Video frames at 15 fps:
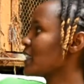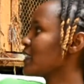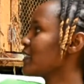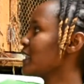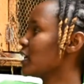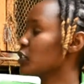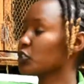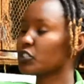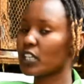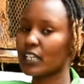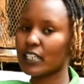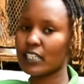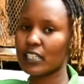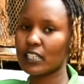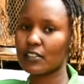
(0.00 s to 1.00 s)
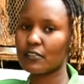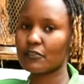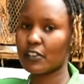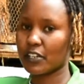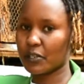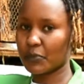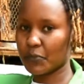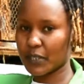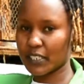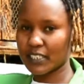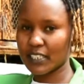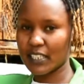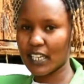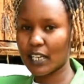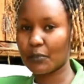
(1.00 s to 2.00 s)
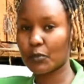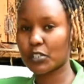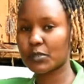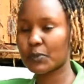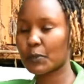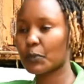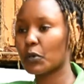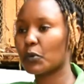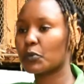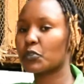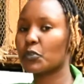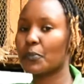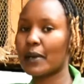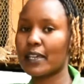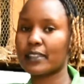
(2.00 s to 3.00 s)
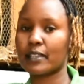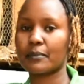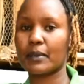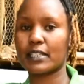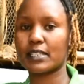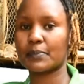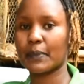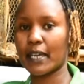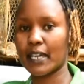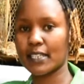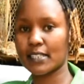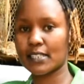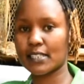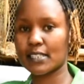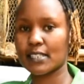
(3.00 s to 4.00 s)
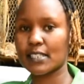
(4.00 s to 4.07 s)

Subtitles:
they're usually very pretty, and most people do buy them as pets.